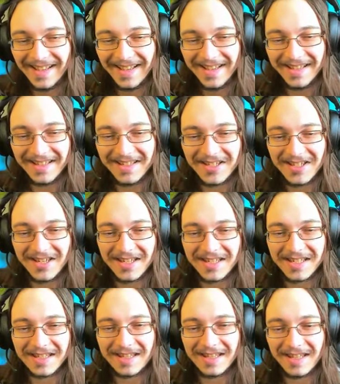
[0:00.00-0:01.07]
It's
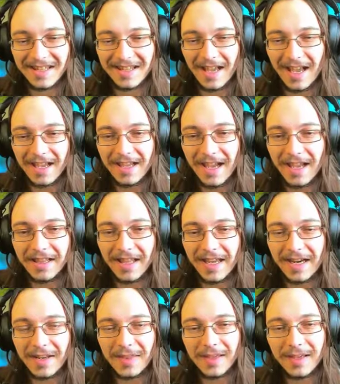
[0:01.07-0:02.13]
just the I, I
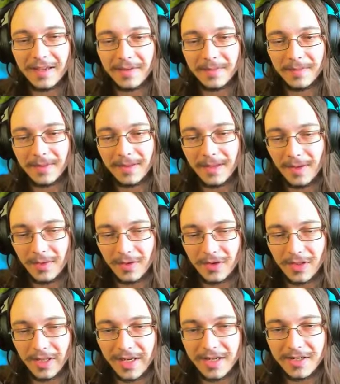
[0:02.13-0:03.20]
like the um the, the
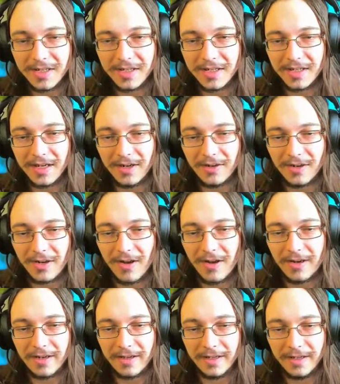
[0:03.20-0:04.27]
glazed
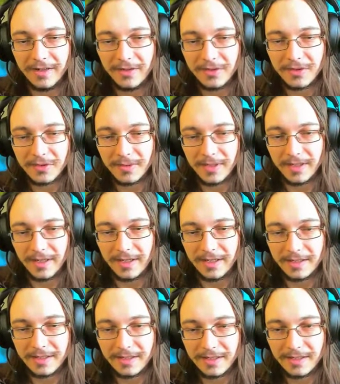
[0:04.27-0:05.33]
terracotta. It looks really
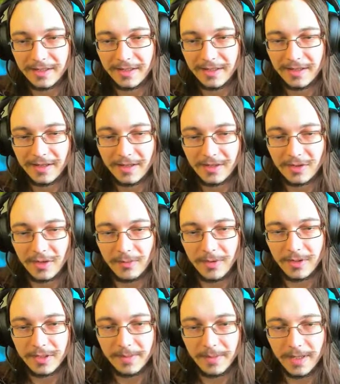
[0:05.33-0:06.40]
nice. So I
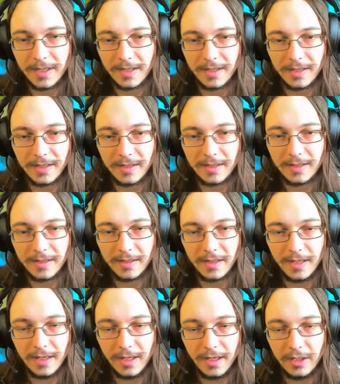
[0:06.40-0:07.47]
want to make it
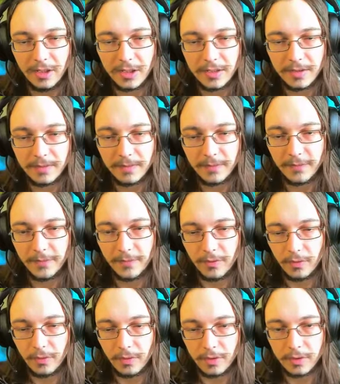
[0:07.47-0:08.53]
each
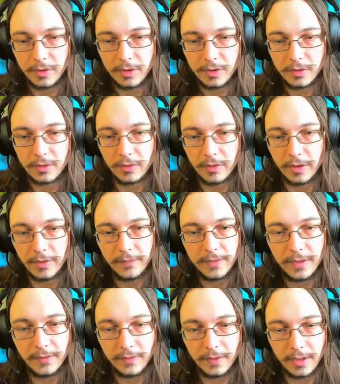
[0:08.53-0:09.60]
floor sort of
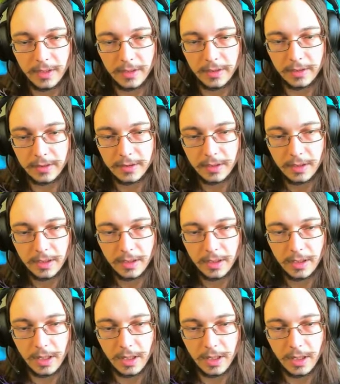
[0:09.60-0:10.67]
different colors. Get
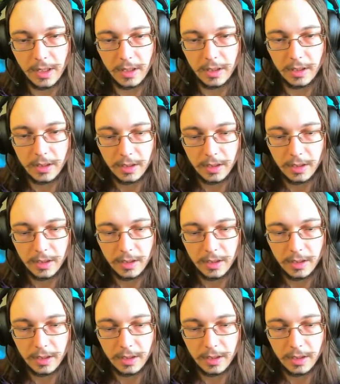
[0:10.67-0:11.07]
out of here.